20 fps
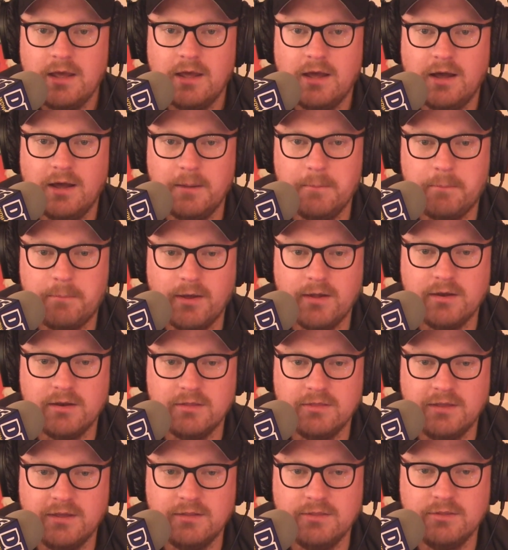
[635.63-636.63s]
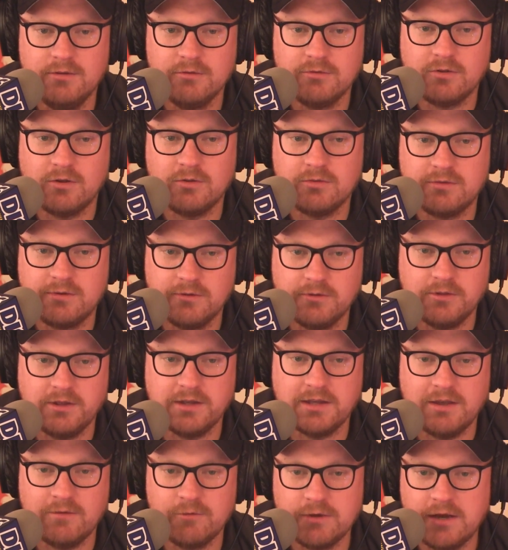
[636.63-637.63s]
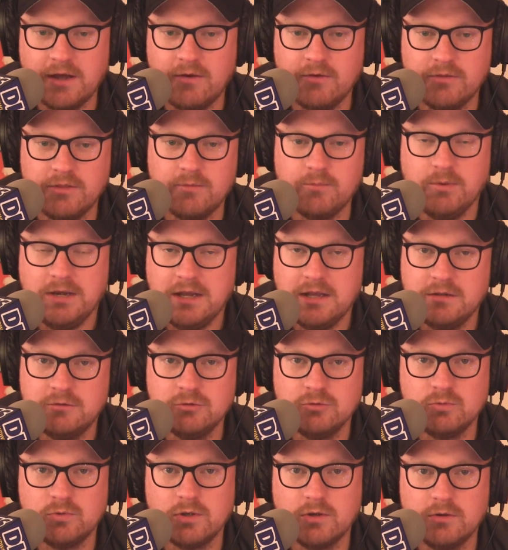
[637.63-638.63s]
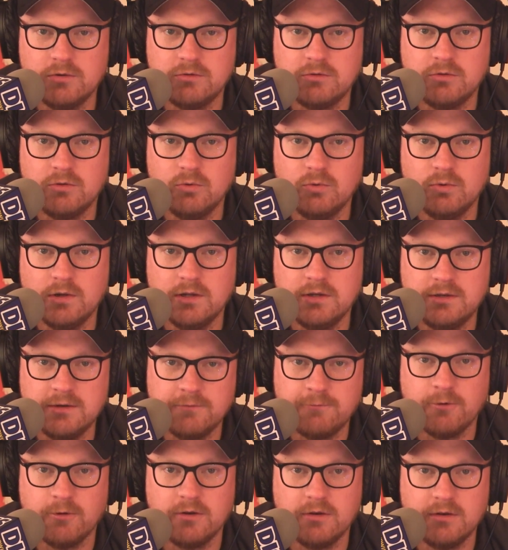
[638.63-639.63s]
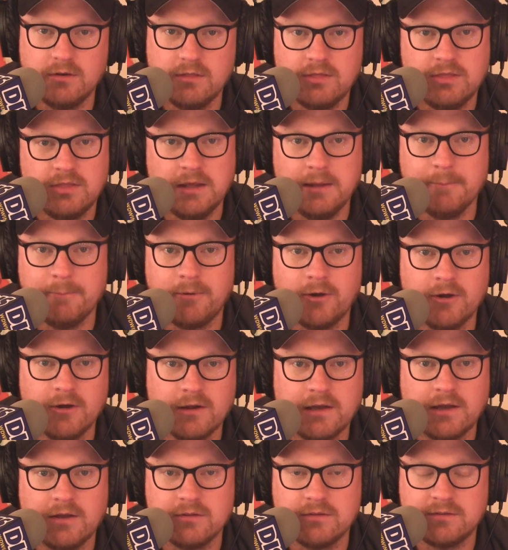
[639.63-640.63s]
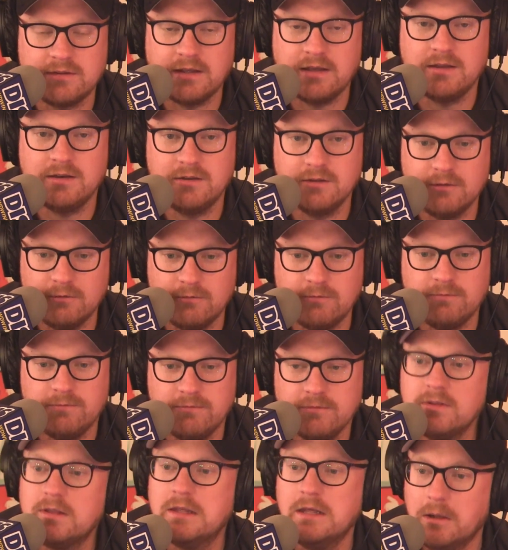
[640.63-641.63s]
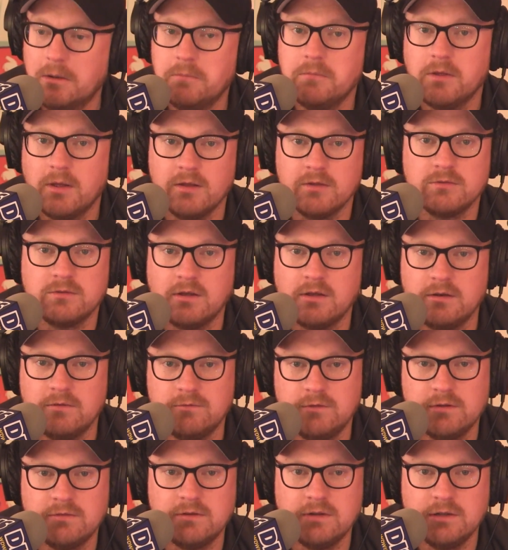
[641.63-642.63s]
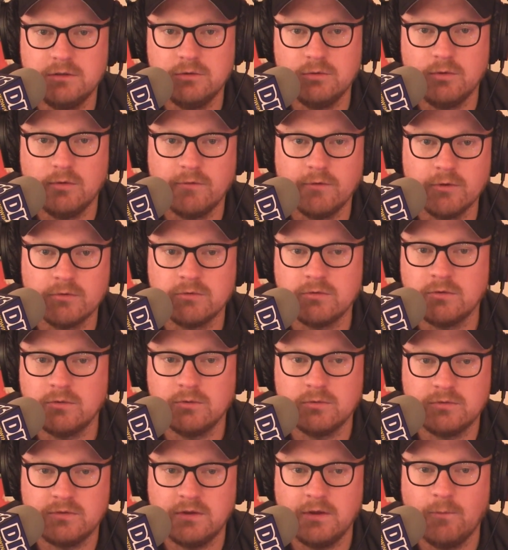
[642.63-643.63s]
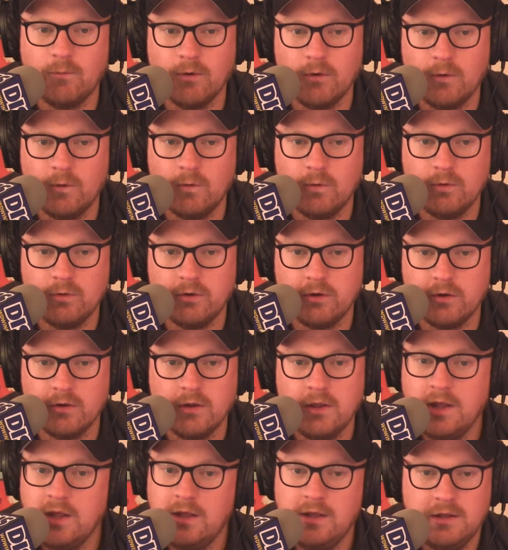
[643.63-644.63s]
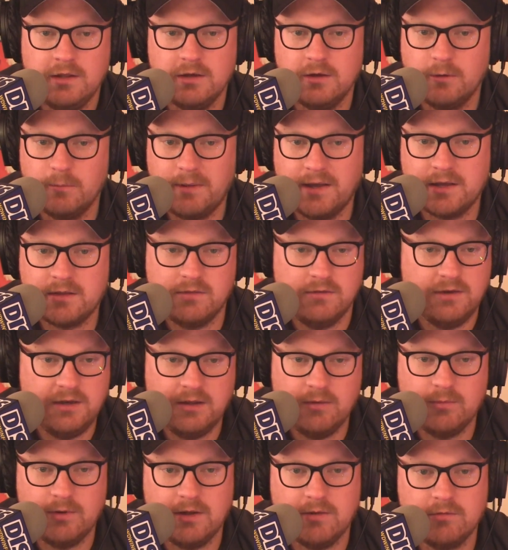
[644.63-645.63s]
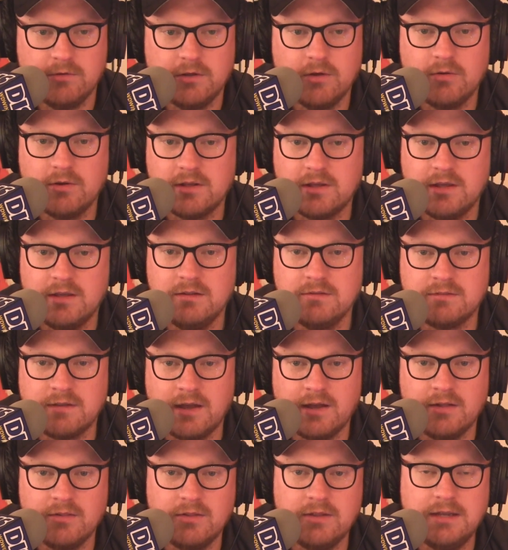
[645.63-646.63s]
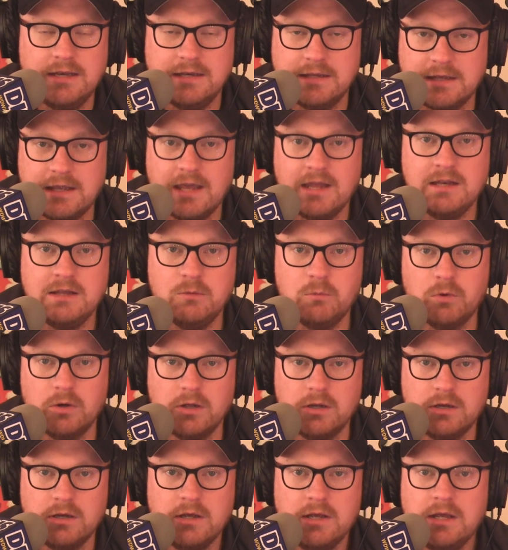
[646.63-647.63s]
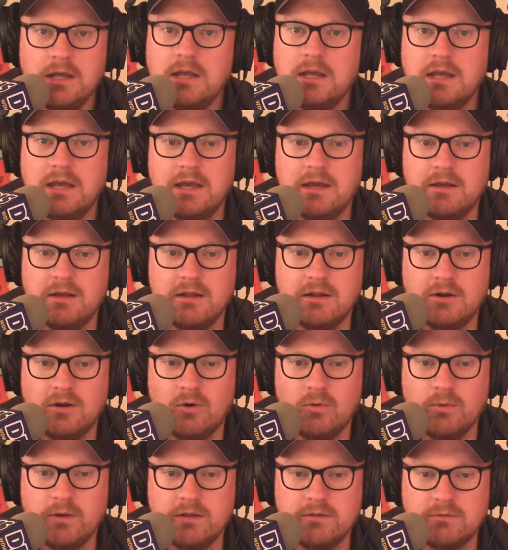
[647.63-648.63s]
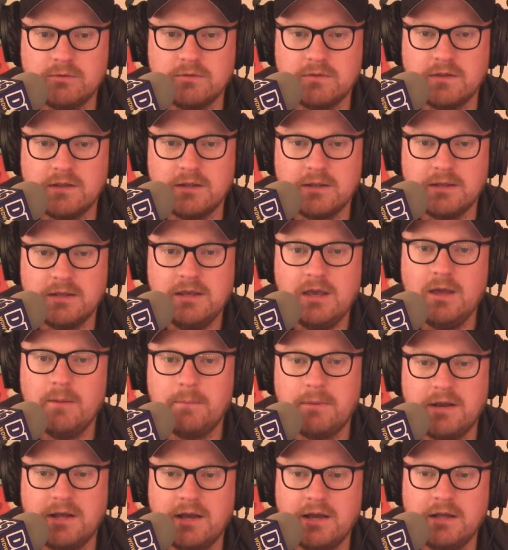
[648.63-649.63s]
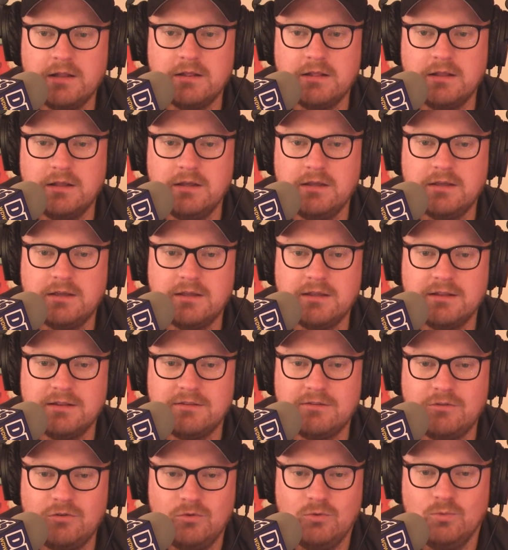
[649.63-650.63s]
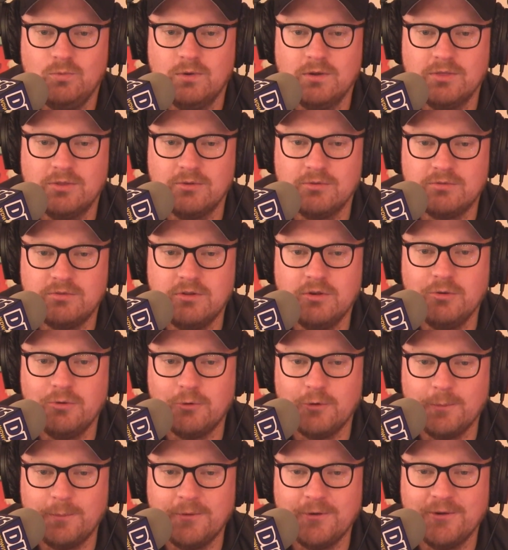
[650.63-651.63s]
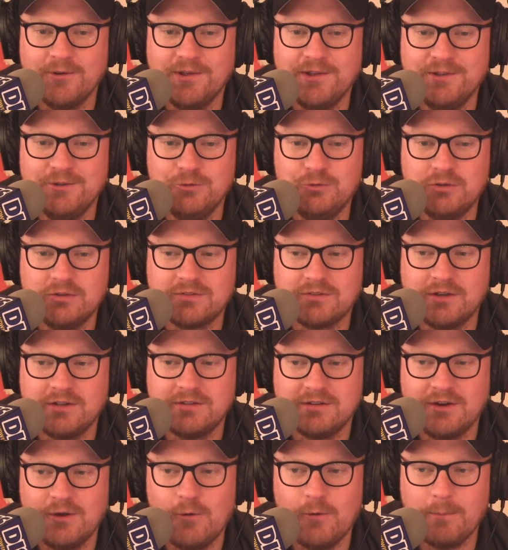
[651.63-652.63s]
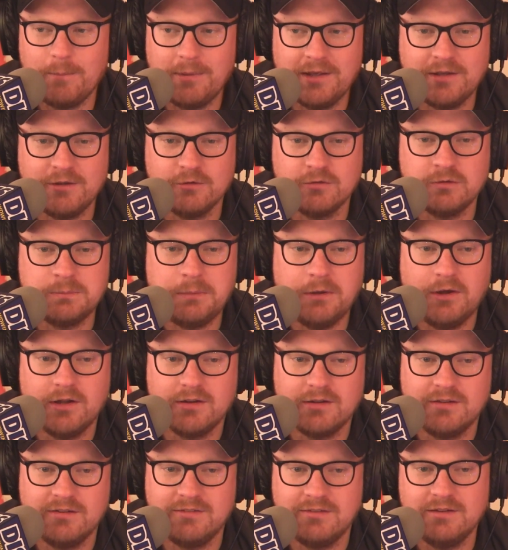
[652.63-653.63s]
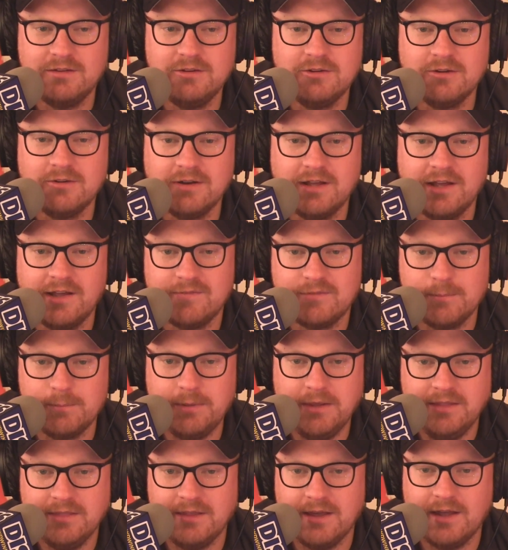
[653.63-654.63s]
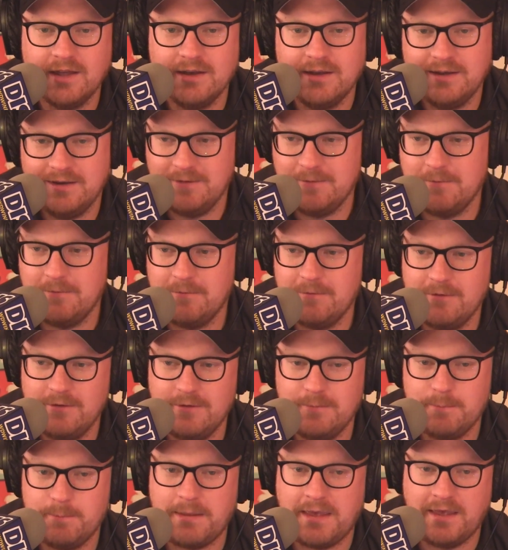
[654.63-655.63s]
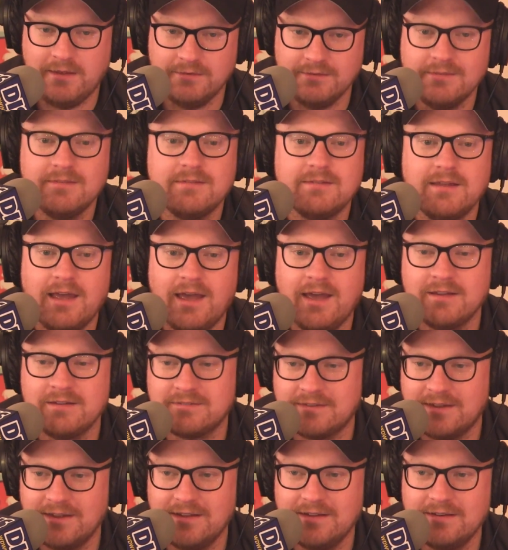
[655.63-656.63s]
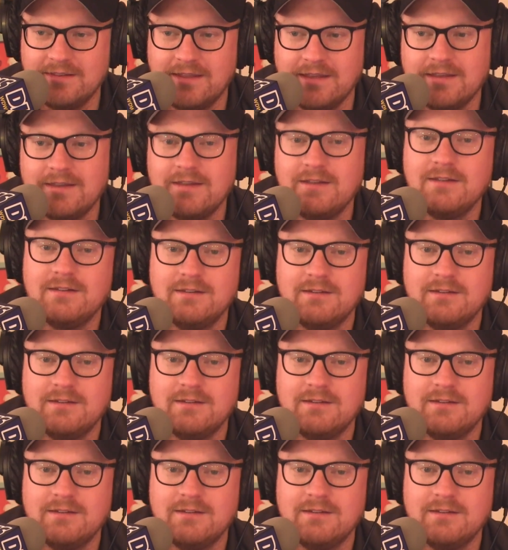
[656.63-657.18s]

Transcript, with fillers: Uh, but then there's also like every now and then when I do go to a different theme park outside of, you know, outside of Disney and Universal, SeaWorld, or, you know, back in the day when I would go to King's Island and Kennywood, it, it always was like, yeah, but I like too where there's no grouper and you just get to go and pick your spot, because then you don't have to be that pest asking like,